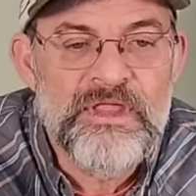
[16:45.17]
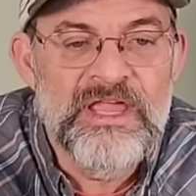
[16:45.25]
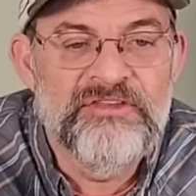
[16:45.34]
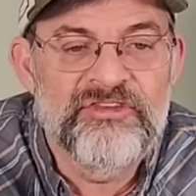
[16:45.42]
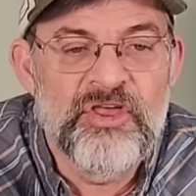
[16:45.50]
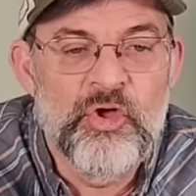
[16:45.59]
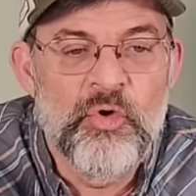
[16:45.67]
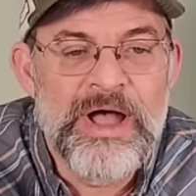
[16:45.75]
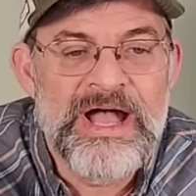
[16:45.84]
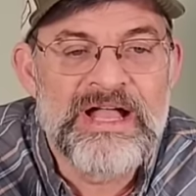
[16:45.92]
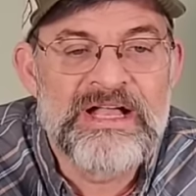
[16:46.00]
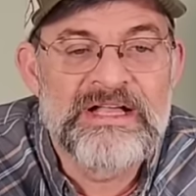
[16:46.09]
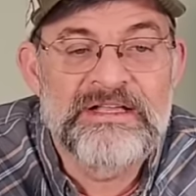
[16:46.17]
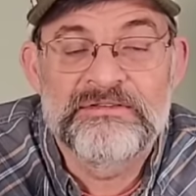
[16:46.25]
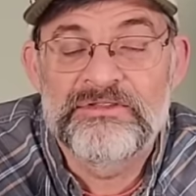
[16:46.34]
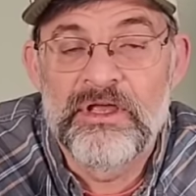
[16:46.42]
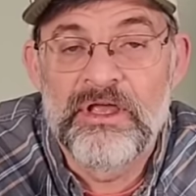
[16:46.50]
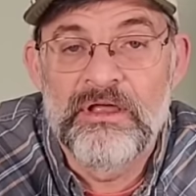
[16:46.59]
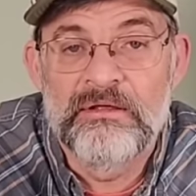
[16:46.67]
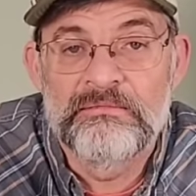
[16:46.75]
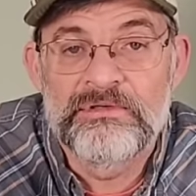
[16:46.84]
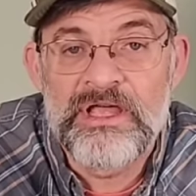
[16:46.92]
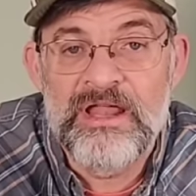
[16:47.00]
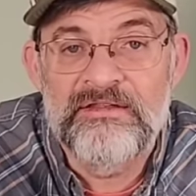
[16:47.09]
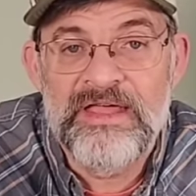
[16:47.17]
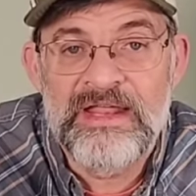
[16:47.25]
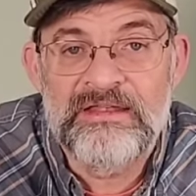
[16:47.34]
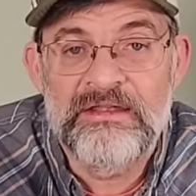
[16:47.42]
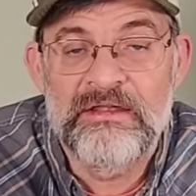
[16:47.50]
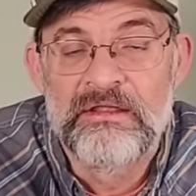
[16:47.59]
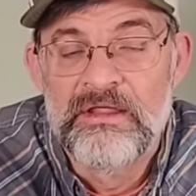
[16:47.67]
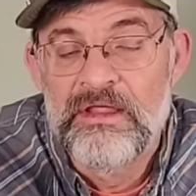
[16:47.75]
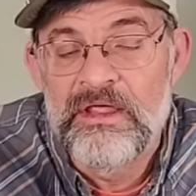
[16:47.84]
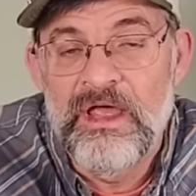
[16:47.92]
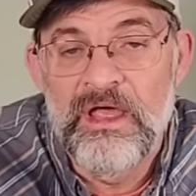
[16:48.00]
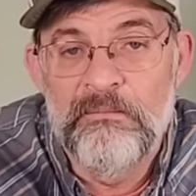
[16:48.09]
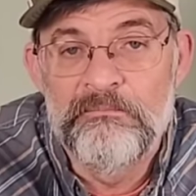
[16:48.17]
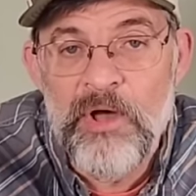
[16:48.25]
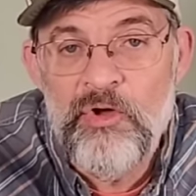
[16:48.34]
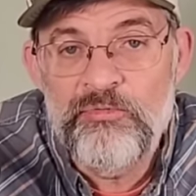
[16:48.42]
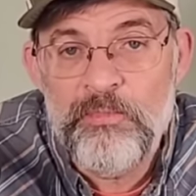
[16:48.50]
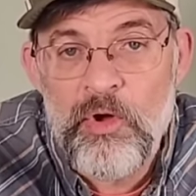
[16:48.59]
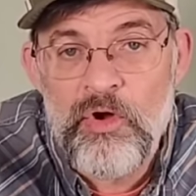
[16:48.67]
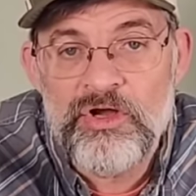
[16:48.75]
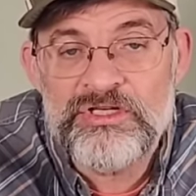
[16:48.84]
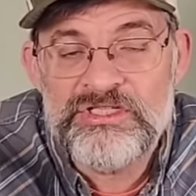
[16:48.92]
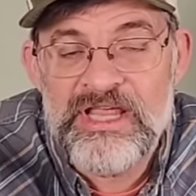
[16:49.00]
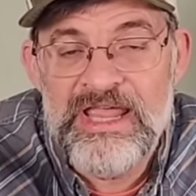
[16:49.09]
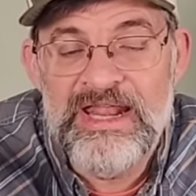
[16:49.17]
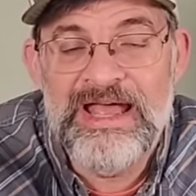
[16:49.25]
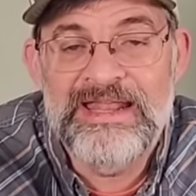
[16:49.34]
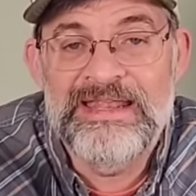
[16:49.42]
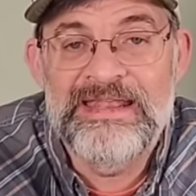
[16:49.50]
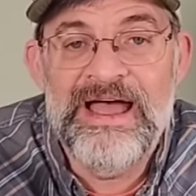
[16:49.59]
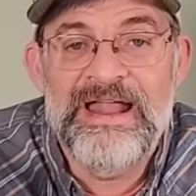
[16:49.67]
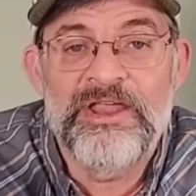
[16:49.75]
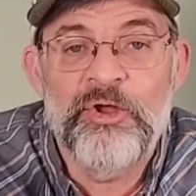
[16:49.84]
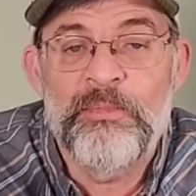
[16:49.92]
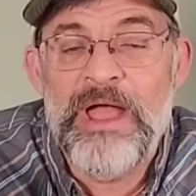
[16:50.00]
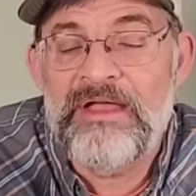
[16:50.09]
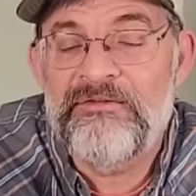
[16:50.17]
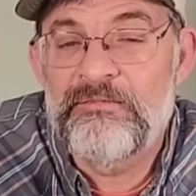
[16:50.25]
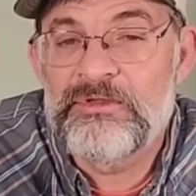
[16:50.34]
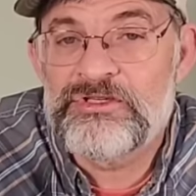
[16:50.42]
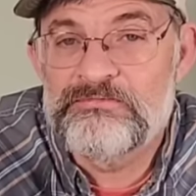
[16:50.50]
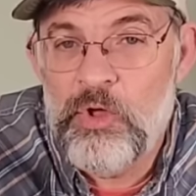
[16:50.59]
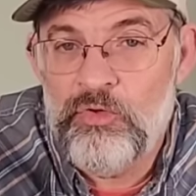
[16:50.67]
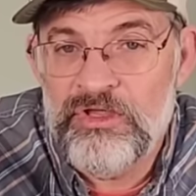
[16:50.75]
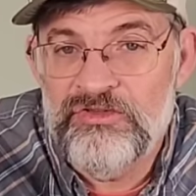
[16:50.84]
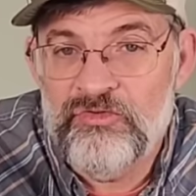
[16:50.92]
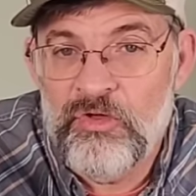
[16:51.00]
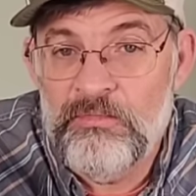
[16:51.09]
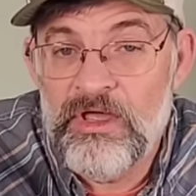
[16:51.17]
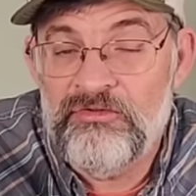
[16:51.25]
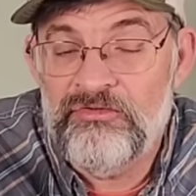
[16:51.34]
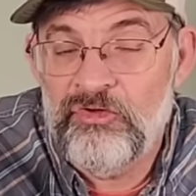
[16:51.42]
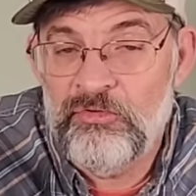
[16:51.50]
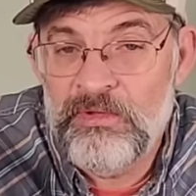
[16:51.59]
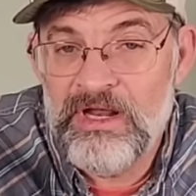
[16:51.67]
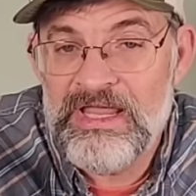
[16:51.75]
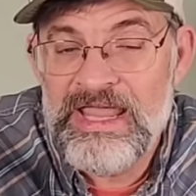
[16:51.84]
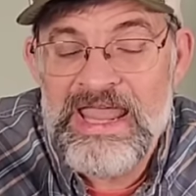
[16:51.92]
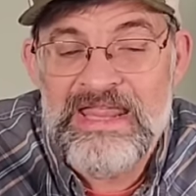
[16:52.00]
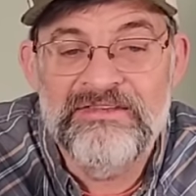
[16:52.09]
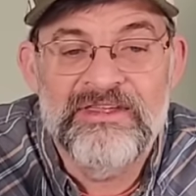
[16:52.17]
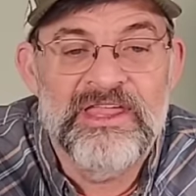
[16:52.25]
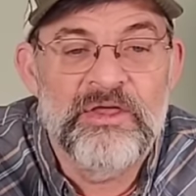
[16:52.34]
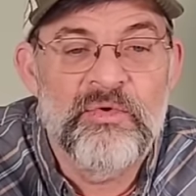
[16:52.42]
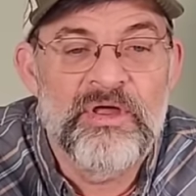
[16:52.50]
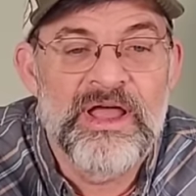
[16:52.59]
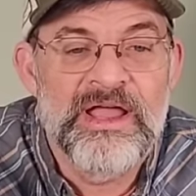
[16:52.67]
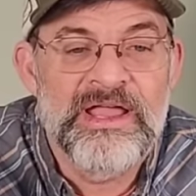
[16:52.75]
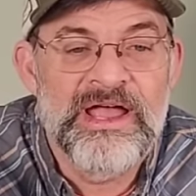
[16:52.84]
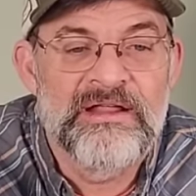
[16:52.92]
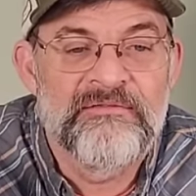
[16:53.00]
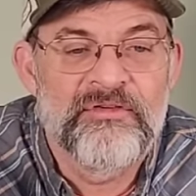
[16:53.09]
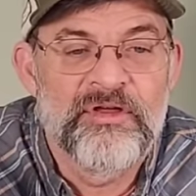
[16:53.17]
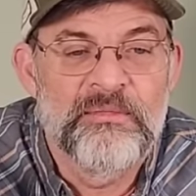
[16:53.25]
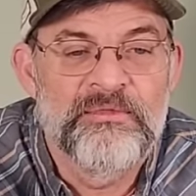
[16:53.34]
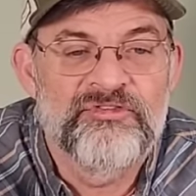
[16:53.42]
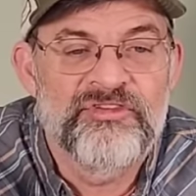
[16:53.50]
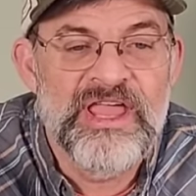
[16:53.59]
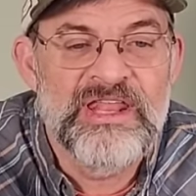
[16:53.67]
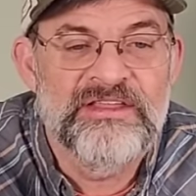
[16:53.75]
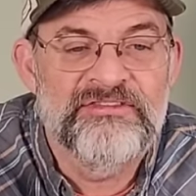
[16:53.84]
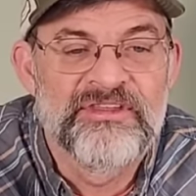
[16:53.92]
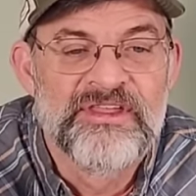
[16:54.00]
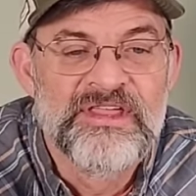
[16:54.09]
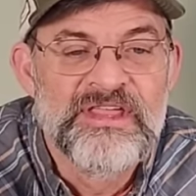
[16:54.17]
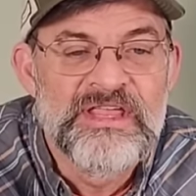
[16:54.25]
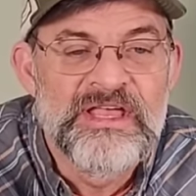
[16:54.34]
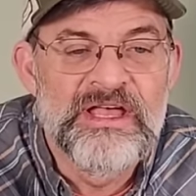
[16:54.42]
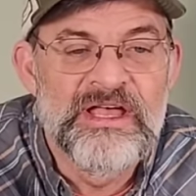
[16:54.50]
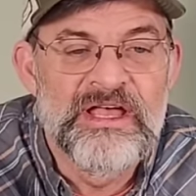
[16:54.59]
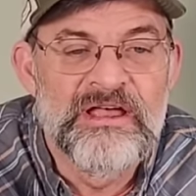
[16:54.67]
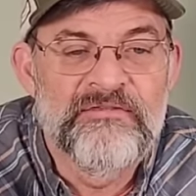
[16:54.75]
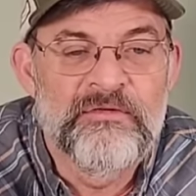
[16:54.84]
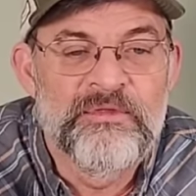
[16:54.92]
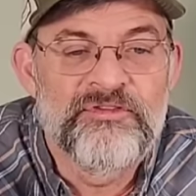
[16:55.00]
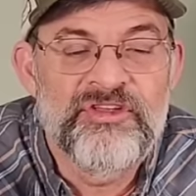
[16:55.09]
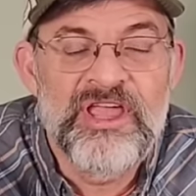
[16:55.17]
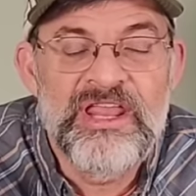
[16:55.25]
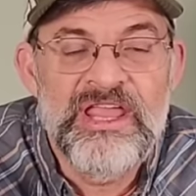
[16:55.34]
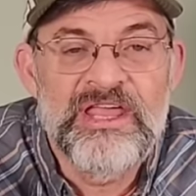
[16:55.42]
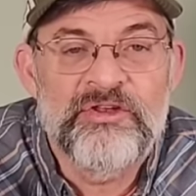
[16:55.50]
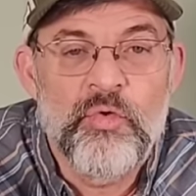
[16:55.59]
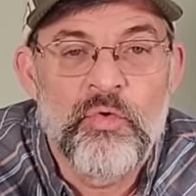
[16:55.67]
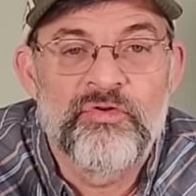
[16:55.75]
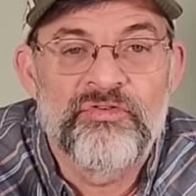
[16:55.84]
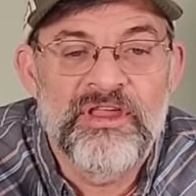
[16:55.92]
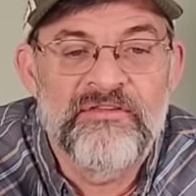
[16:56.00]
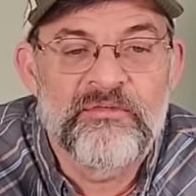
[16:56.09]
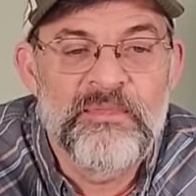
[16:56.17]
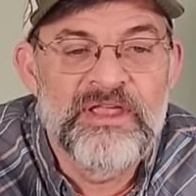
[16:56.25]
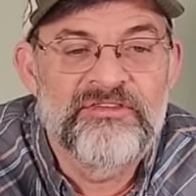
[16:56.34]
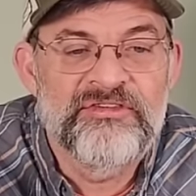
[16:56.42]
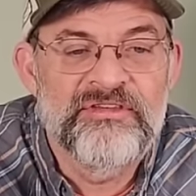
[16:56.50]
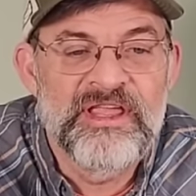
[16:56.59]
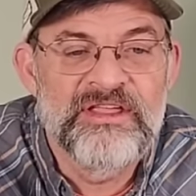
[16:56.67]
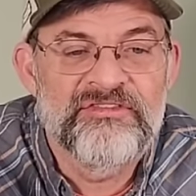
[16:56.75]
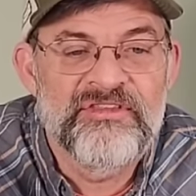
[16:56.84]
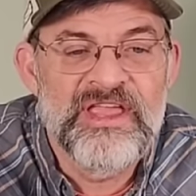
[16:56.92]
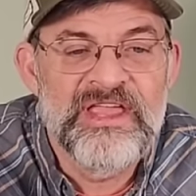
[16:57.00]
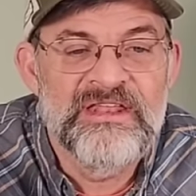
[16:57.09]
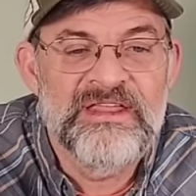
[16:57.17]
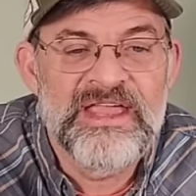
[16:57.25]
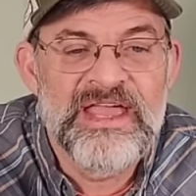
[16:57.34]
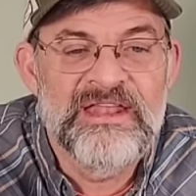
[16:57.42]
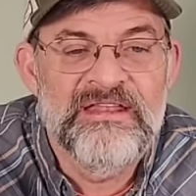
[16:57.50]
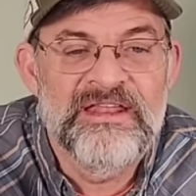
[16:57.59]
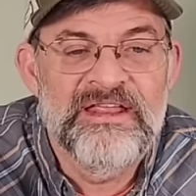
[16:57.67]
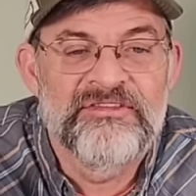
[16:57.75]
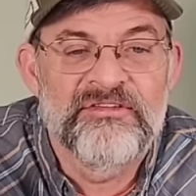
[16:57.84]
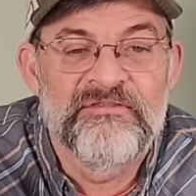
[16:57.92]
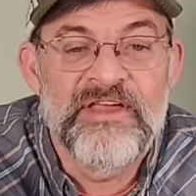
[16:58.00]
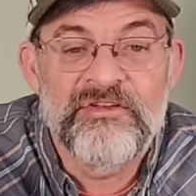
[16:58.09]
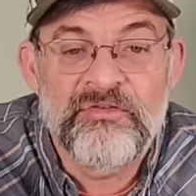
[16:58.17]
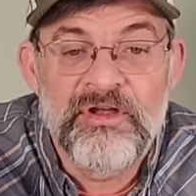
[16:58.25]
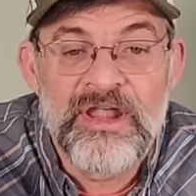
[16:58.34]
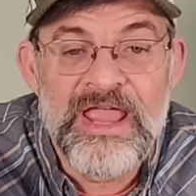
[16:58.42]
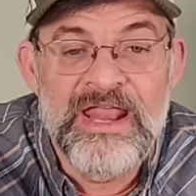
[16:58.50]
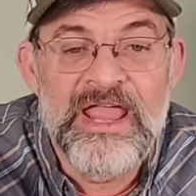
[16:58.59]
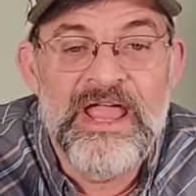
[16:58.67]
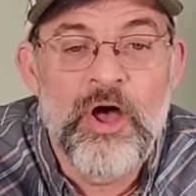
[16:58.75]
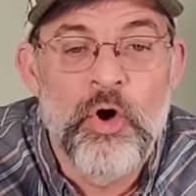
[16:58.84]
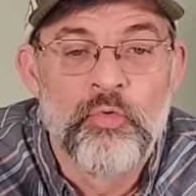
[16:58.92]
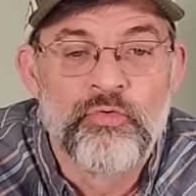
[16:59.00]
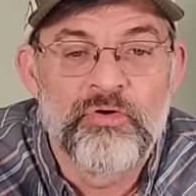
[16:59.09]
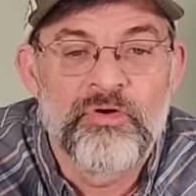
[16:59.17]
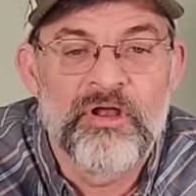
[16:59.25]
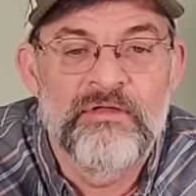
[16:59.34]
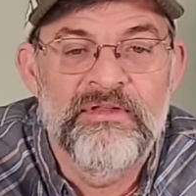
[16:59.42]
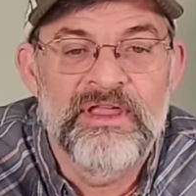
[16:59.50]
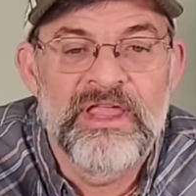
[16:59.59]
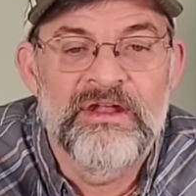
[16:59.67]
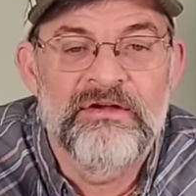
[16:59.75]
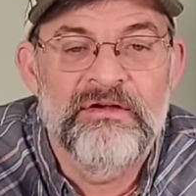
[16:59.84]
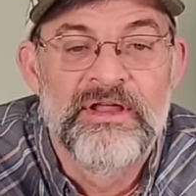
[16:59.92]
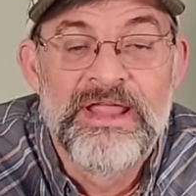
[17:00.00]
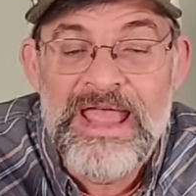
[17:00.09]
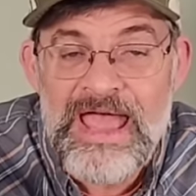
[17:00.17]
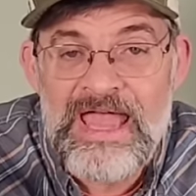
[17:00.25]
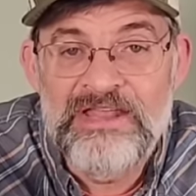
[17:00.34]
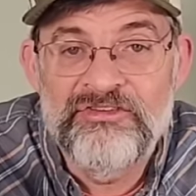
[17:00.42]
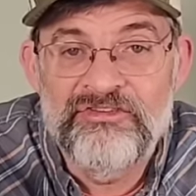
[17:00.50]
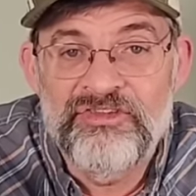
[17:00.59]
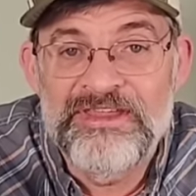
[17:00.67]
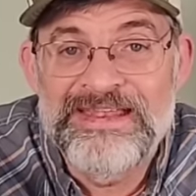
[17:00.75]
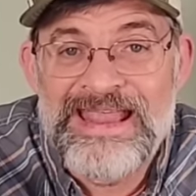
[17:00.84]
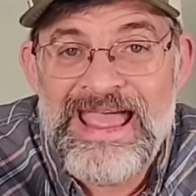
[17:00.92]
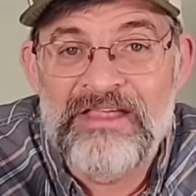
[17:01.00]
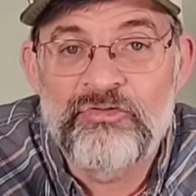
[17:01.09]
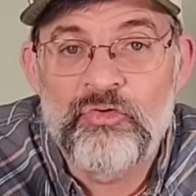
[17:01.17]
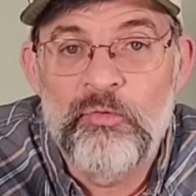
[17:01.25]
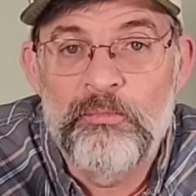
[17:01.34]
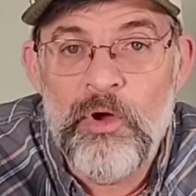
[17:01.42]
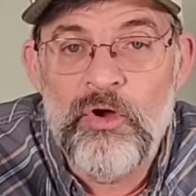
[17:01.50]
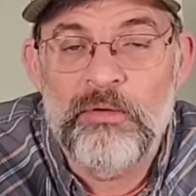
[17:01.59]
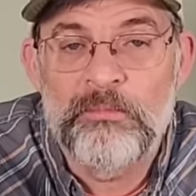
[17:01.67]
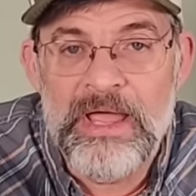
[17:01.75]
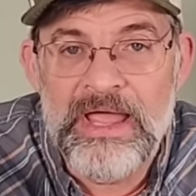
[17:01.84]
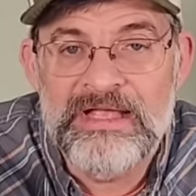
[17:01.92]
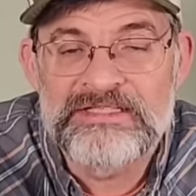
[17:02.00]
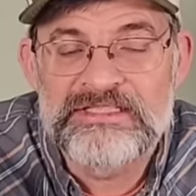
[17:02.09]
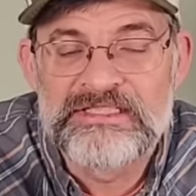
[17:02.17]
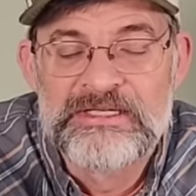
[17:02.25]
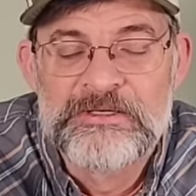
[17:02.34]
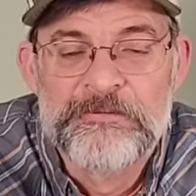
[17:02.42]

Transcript: And so I uh, contacted uh, both parks and I did not hear back from the Smokies, so I'm not sure. But I can tell you what I got from the Shanties. Uh, from the Shanty headquarters information desk, they indicated that as a veteran and a holder of the Interagency National Park Pass,